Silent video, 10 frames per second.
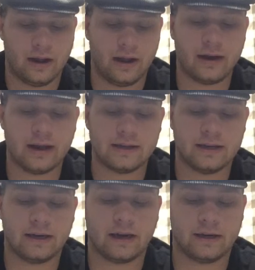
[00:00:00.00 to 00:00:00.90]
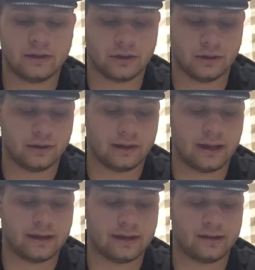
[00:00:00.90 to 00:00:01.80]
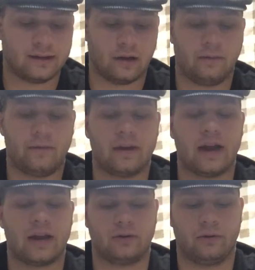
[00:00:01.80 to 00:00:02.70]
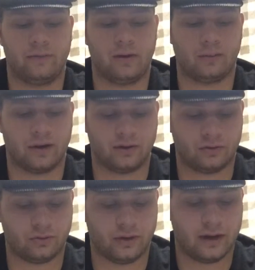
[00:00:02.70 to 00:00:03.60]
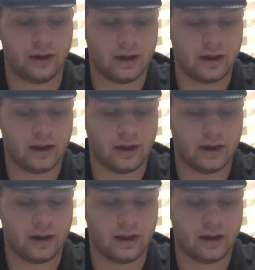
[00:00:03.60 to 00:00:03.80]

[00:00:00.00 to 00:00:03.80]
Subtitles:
In 1992, it landed itself in the National Film Registry.